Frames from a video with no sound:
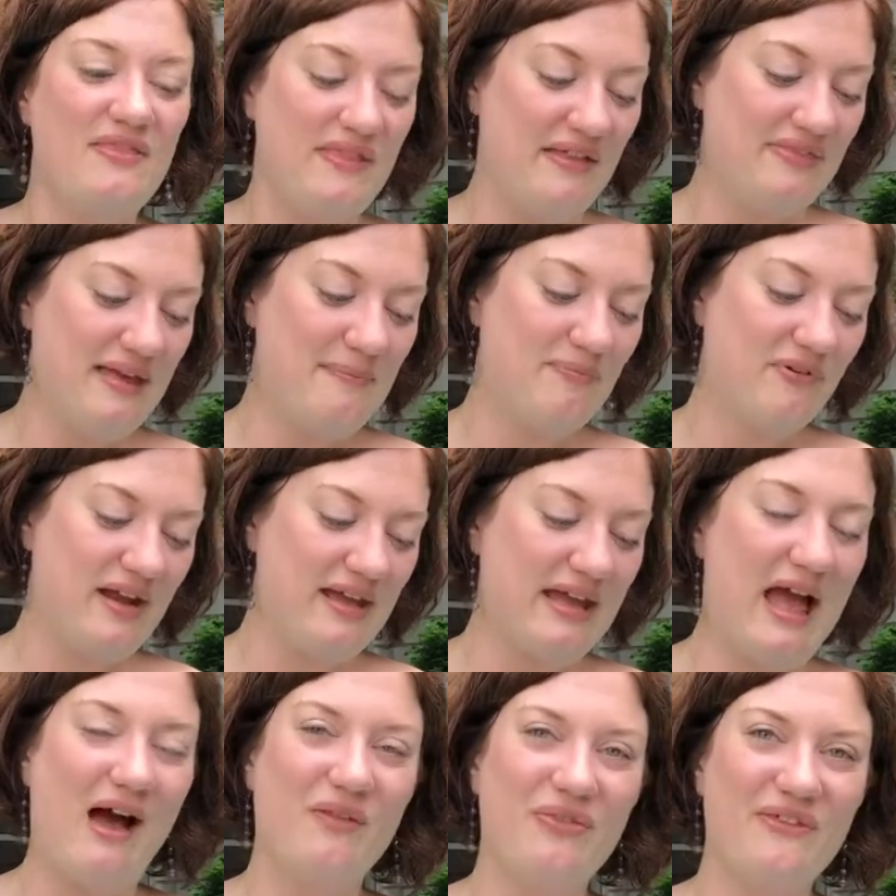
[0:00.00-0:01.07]
that they bring
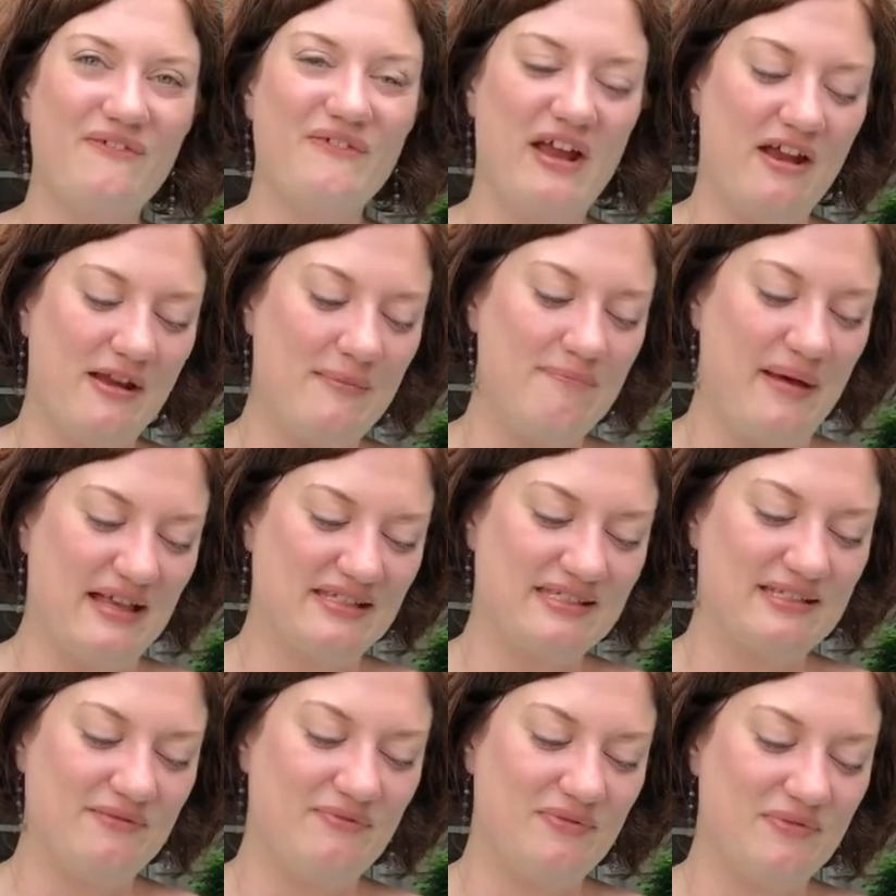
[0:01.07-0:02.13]
out the very
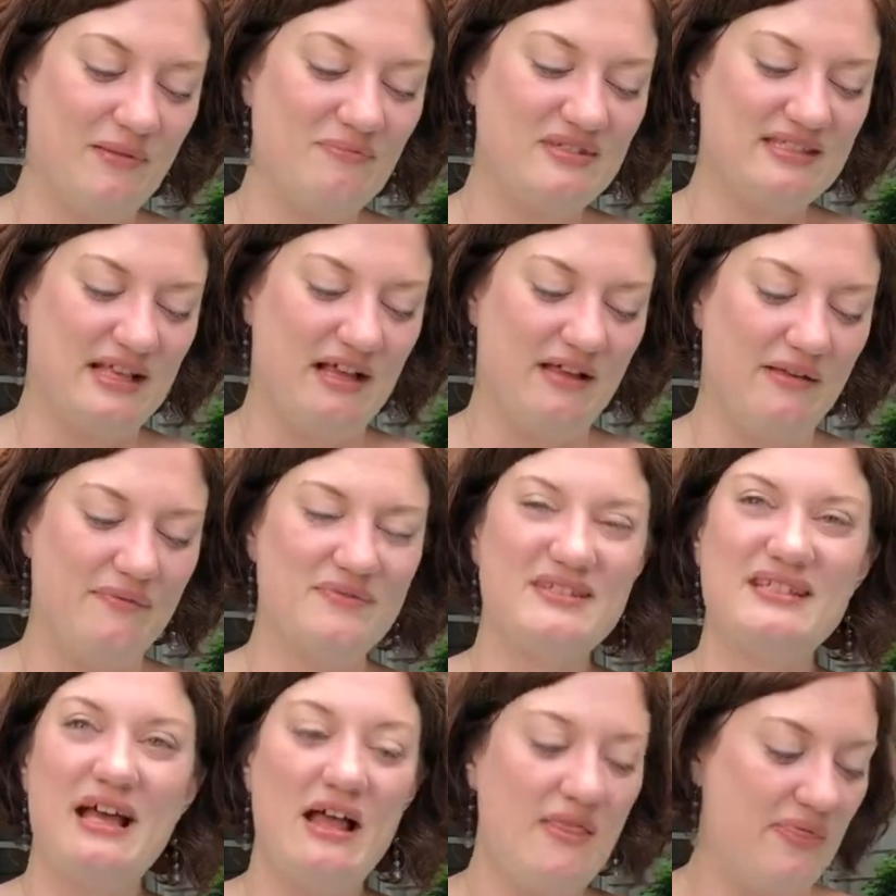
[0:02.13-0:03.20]
best of
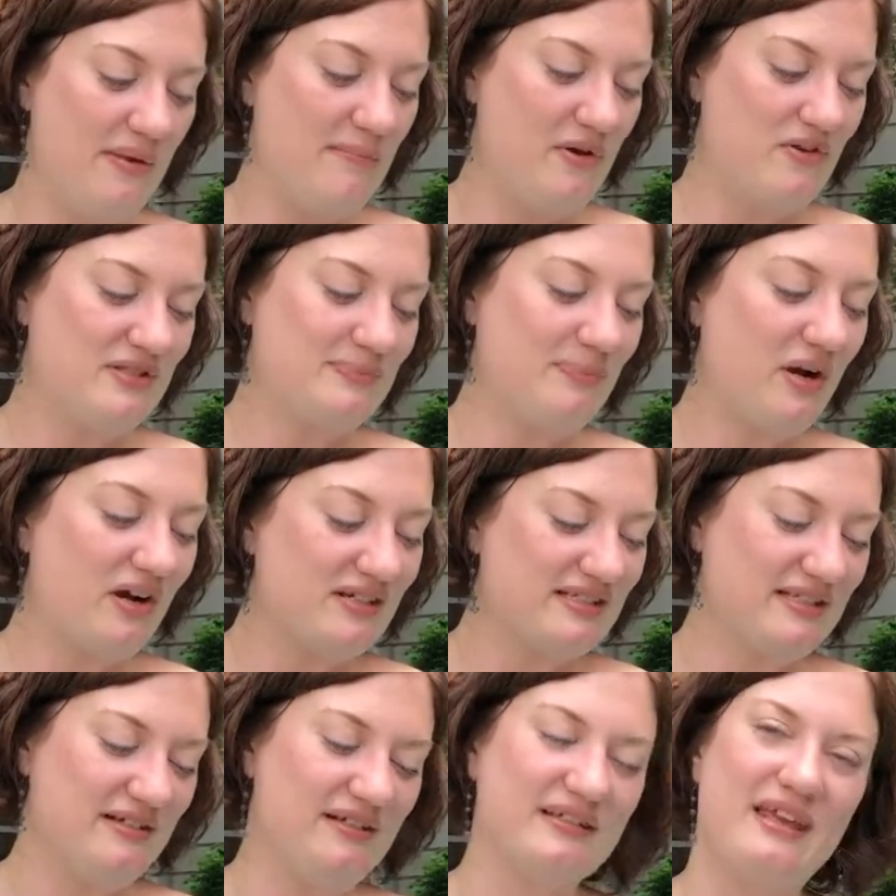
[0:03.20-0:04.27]
themselves, the most
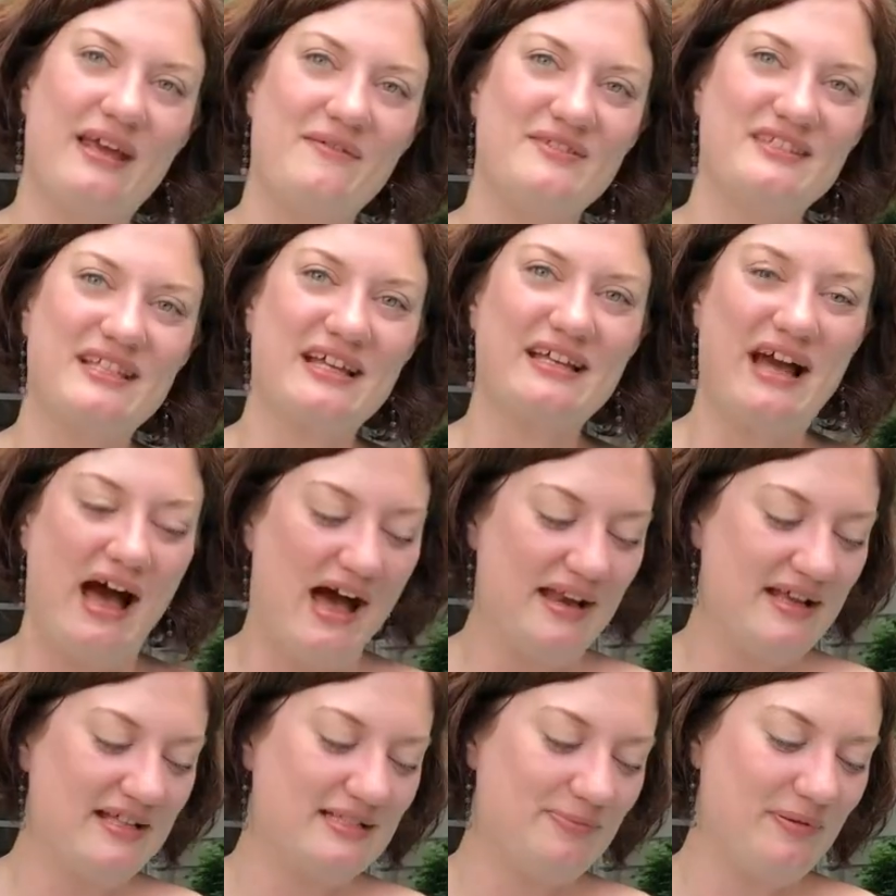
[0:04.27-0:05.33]
personal gifts that
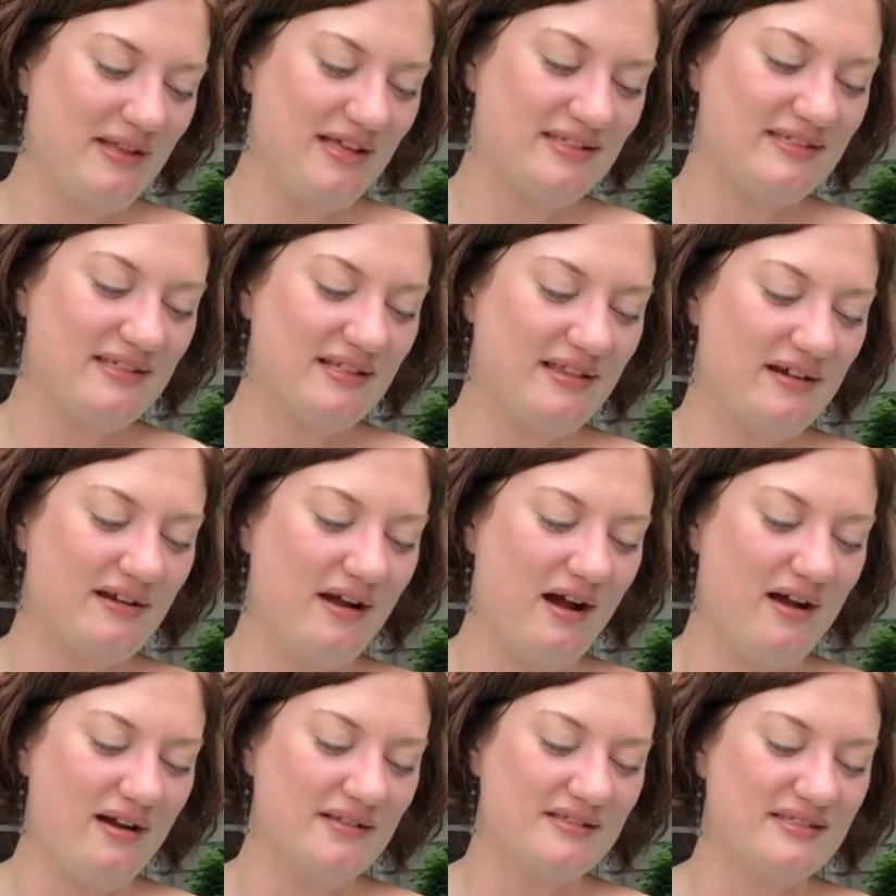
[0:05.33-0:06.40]
God has placed in their
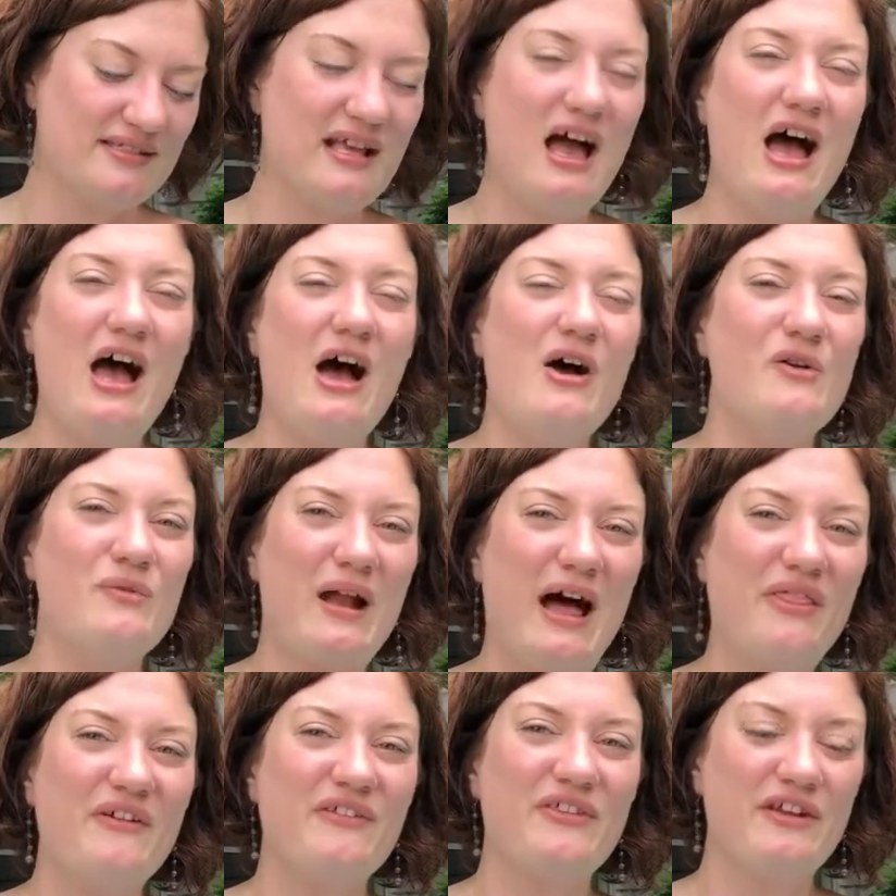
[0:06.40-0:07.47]
hearts,
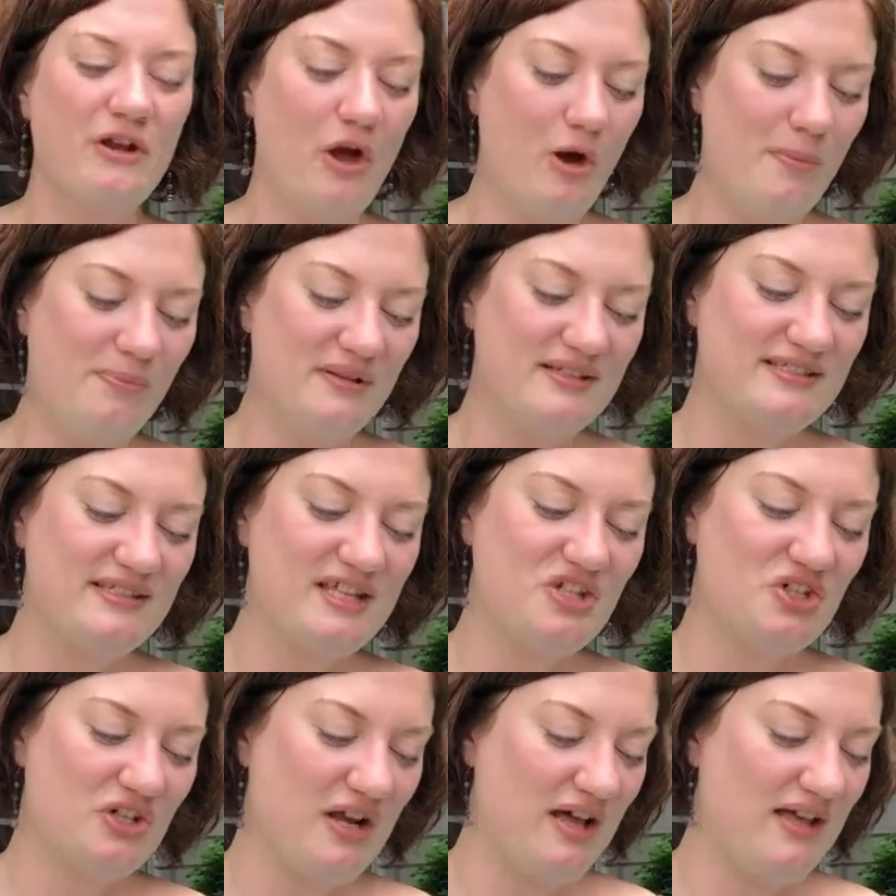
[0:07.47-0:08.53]
rather than hopelessly
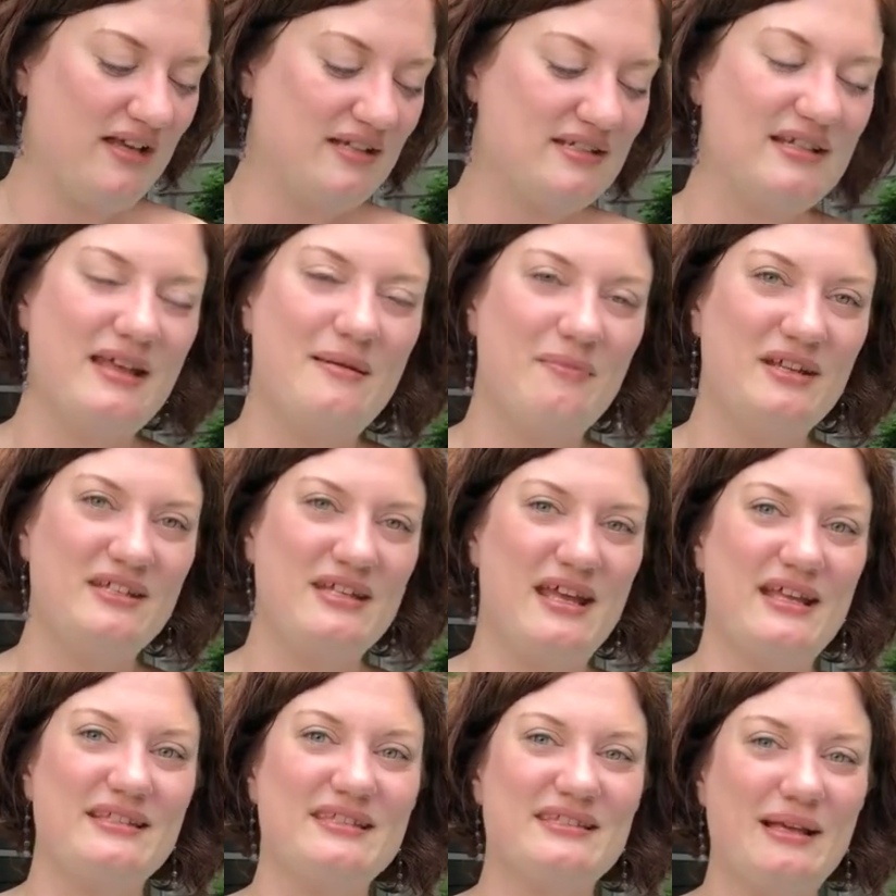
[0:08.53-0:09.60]
trying to
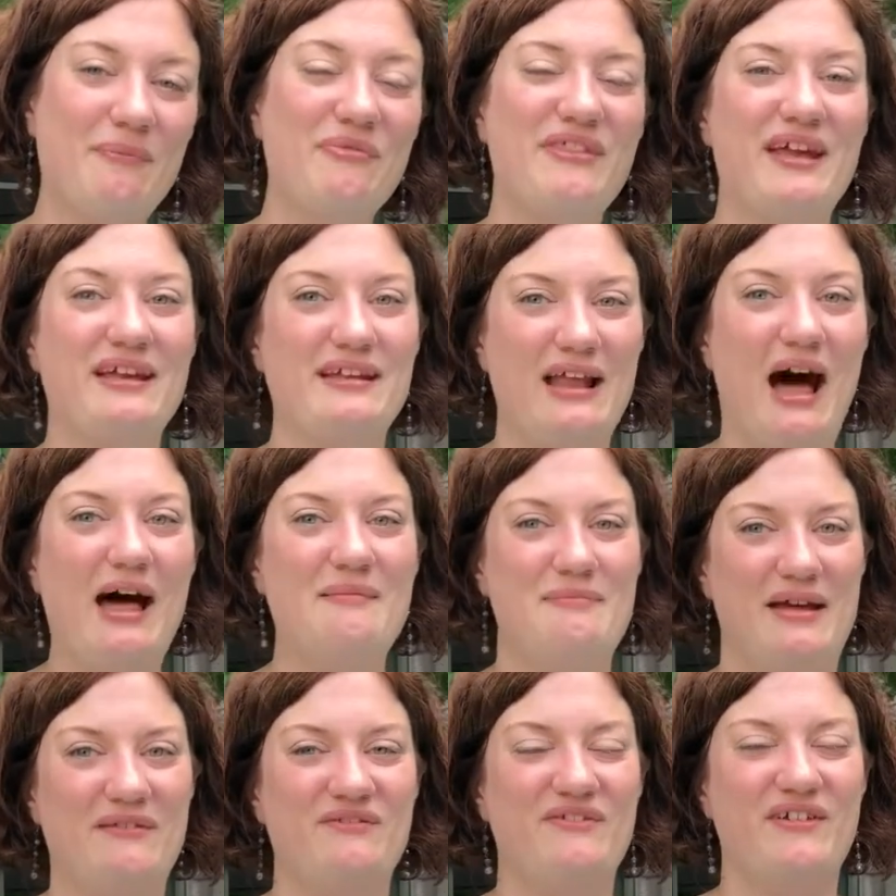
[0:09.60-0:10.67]
imitate something not
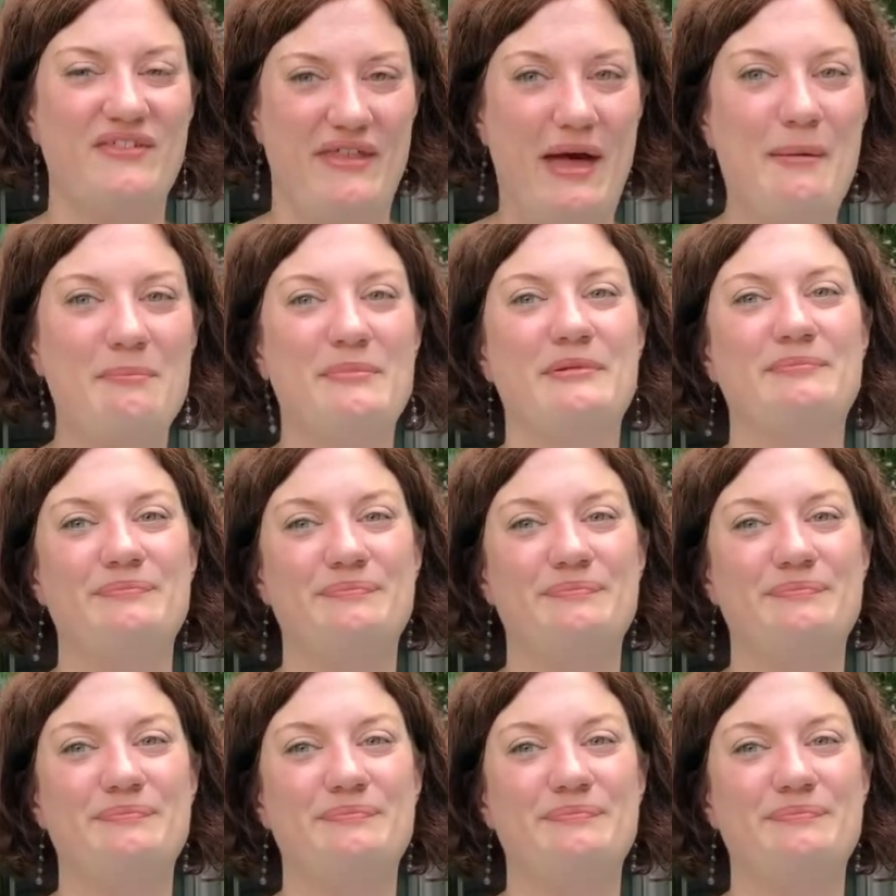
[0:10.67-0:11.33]
meant for them."